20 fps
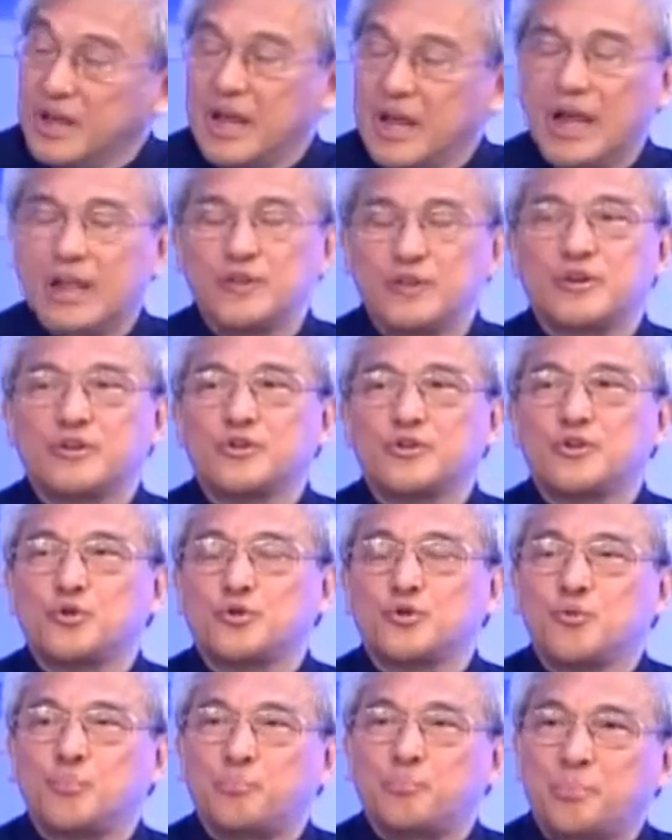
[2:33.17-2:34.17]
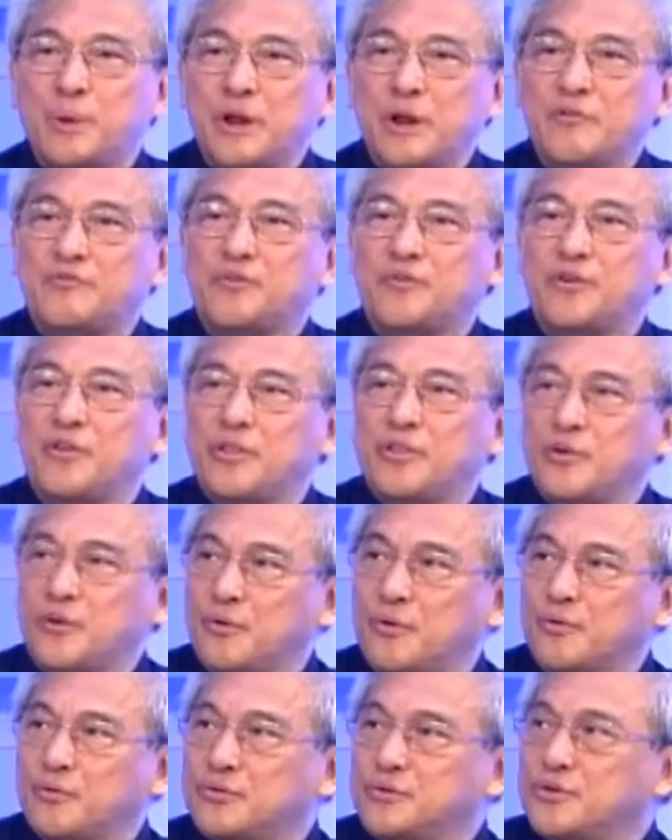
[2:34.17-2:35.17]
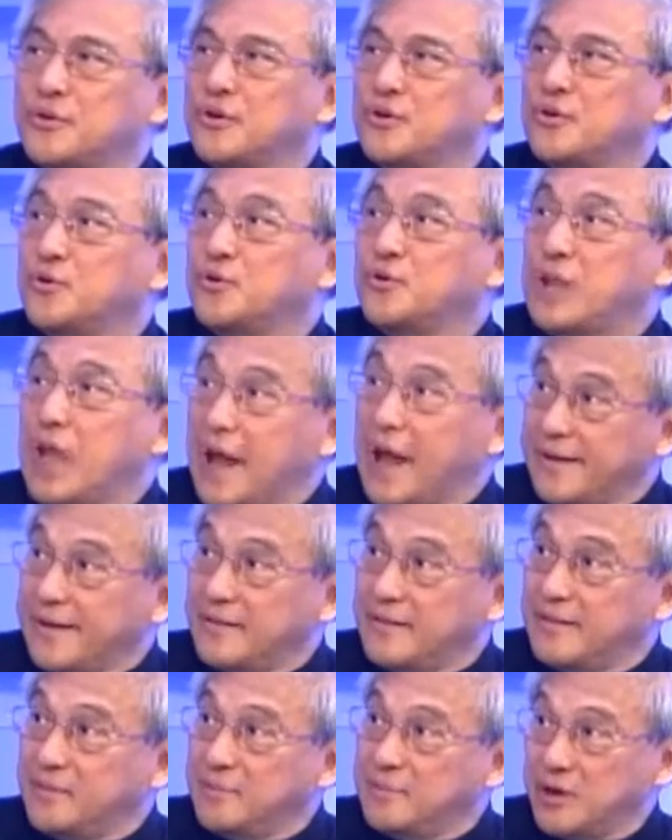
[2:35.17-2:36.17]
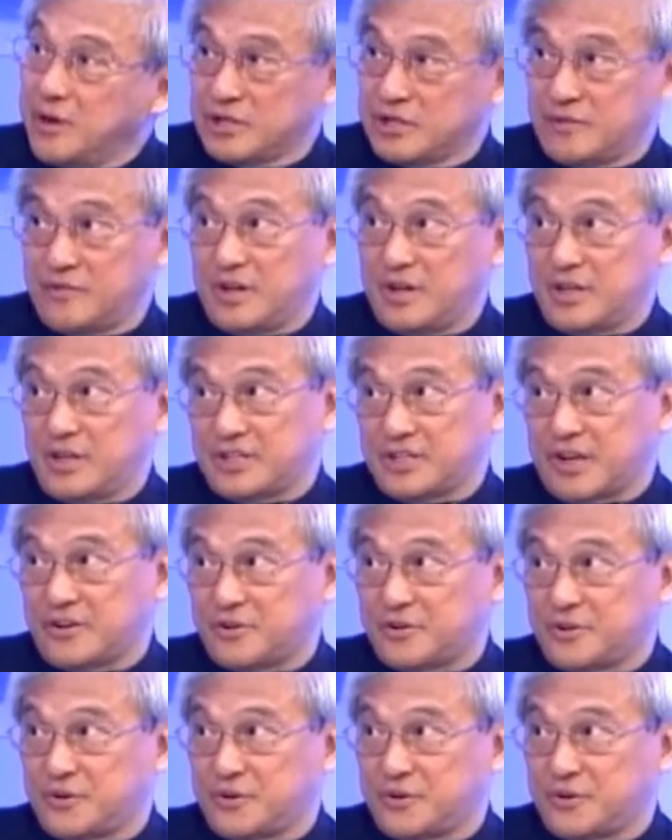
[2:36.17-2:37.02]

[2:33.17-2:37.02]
and also to pray for those who died because of the disaster.